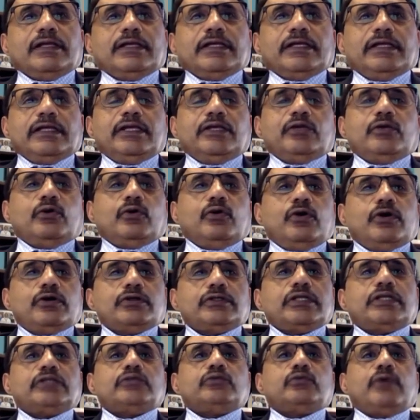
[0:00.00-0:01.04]
in
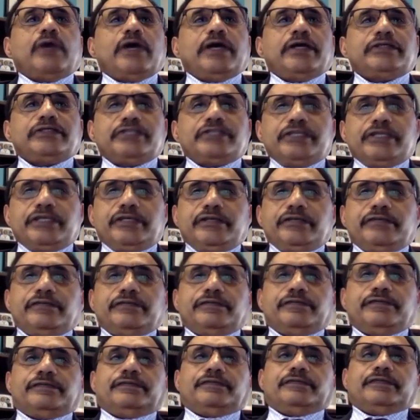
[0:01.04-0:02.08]
order to achieve
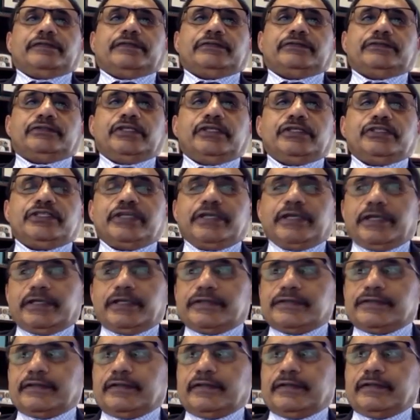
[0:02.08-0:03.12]
teaching
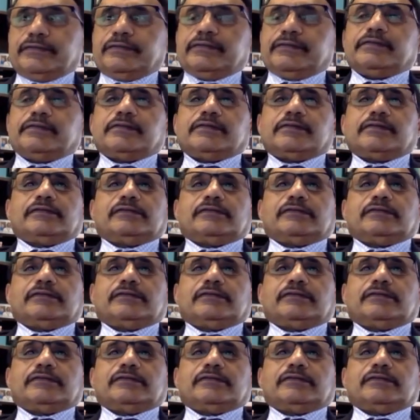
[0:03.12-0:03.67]
excellence,